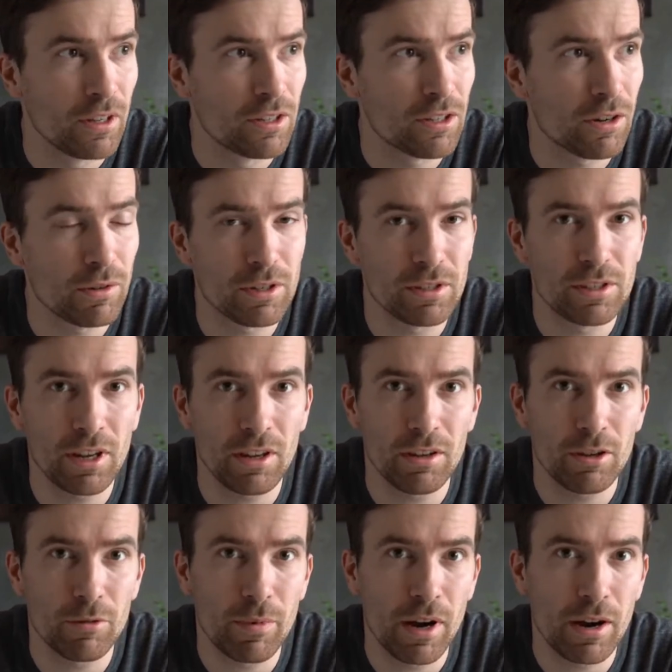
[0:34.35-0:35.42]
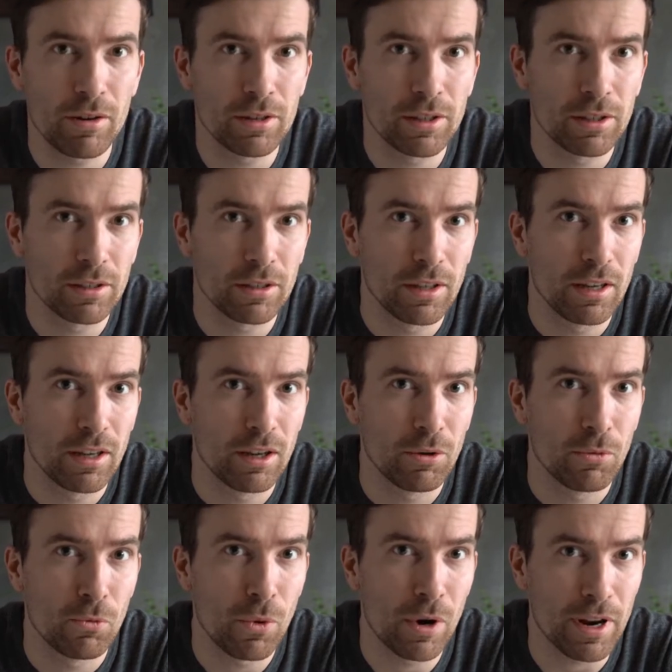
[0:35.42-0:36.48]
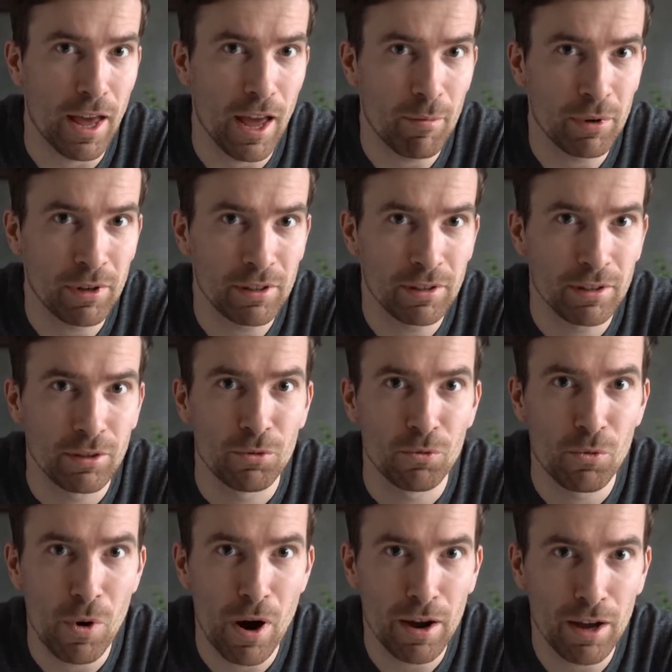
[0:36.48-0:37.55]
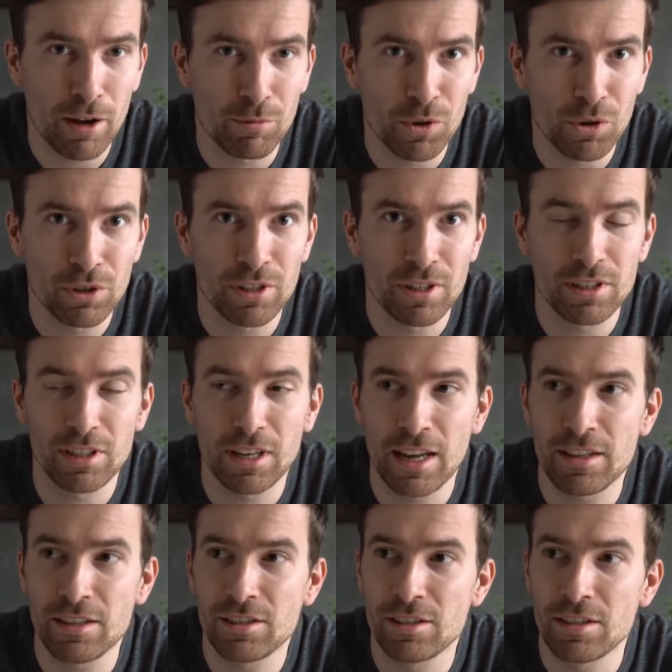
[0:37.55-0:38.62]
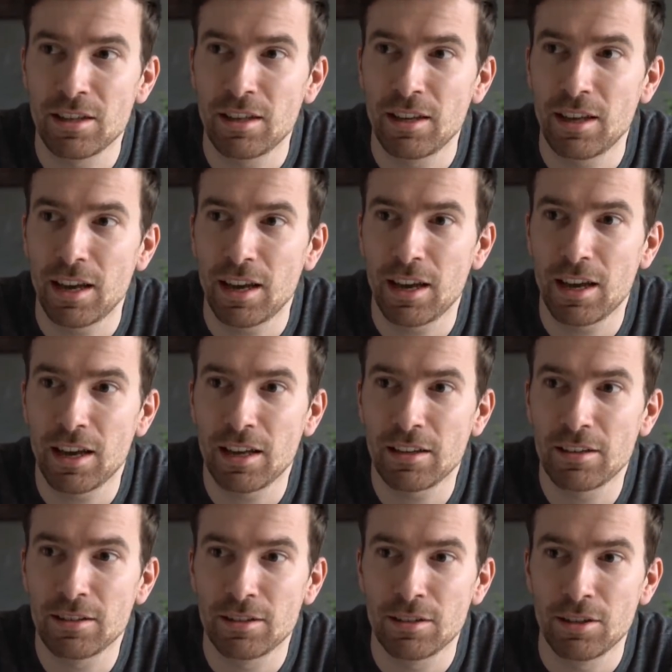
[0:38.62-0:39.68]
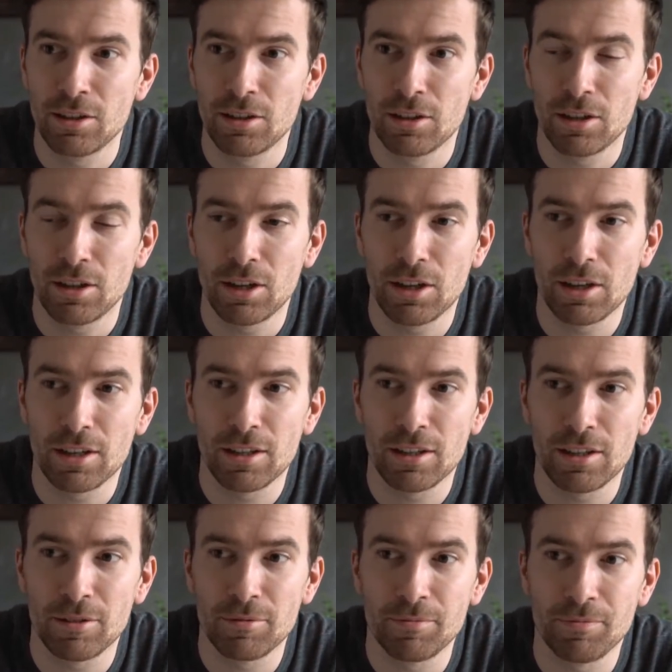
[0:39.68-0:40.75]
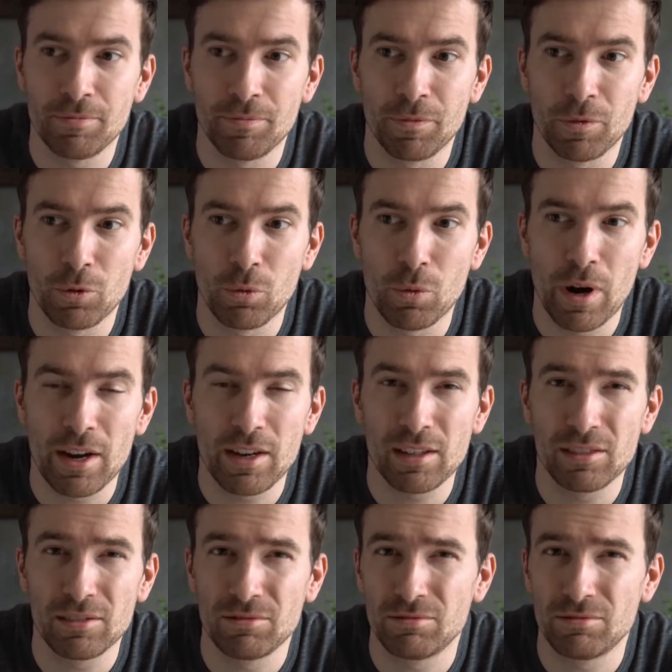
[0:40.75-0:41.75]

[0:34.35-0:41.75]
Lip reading: So I want to tell you about what happened, why I'm using this lens, and why